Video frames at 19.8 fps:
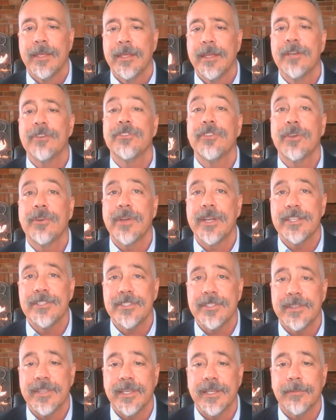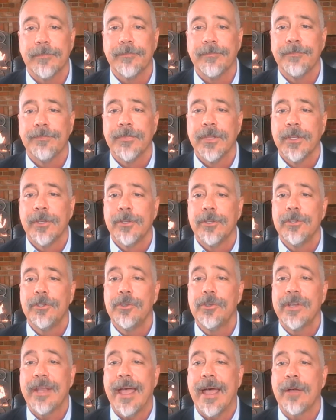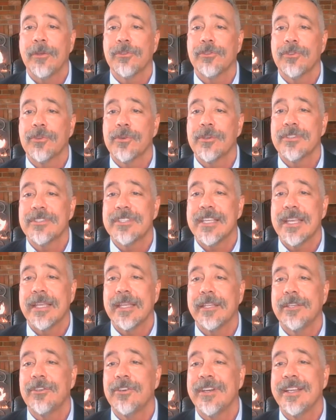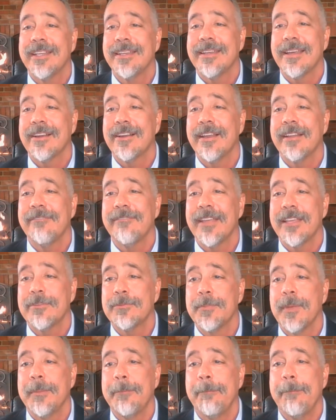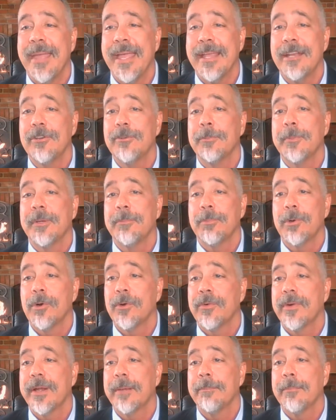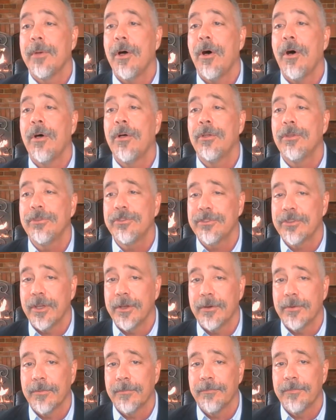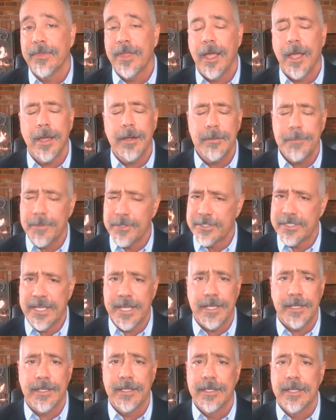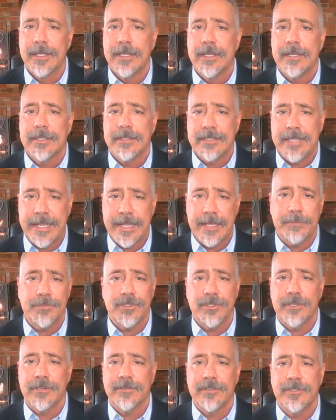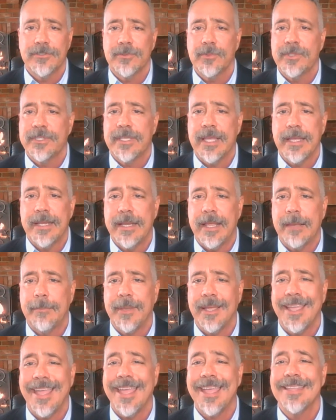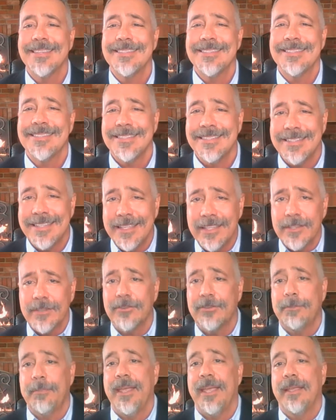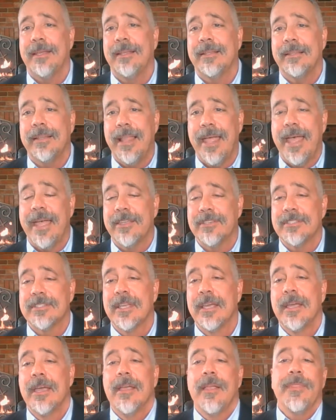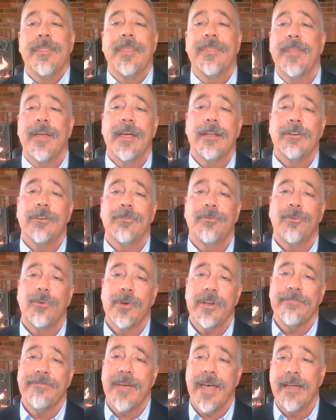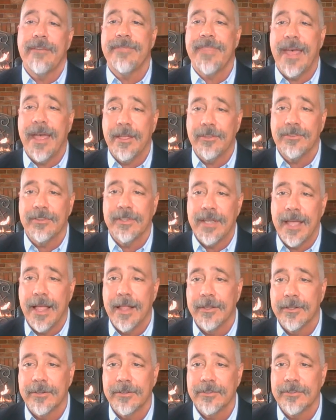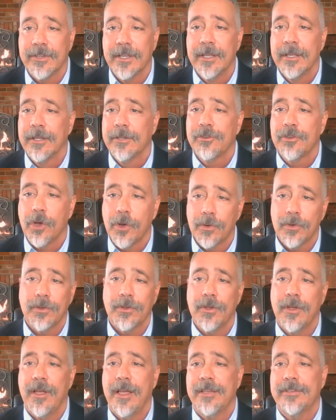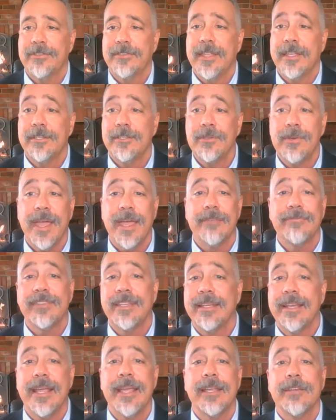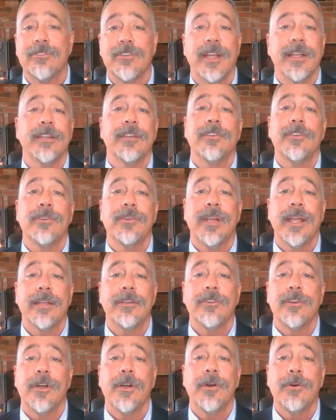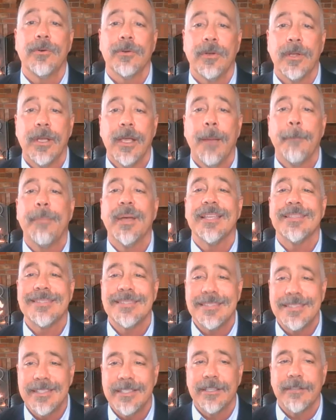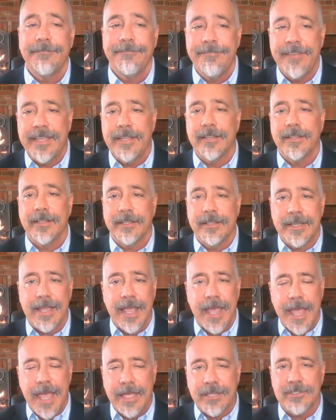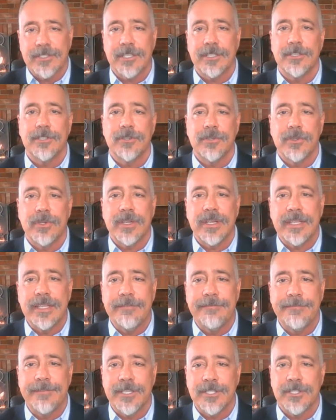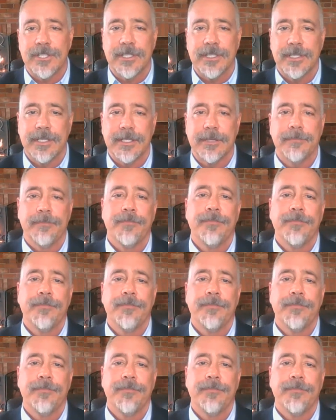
Here's the crazy thing. You could outsource your entire investment management program also, 100%, TAMP service with Dynamic, and still spend less than the $145,000 total cost that you have today trying to do it on your own, but still failing to execute efficiently.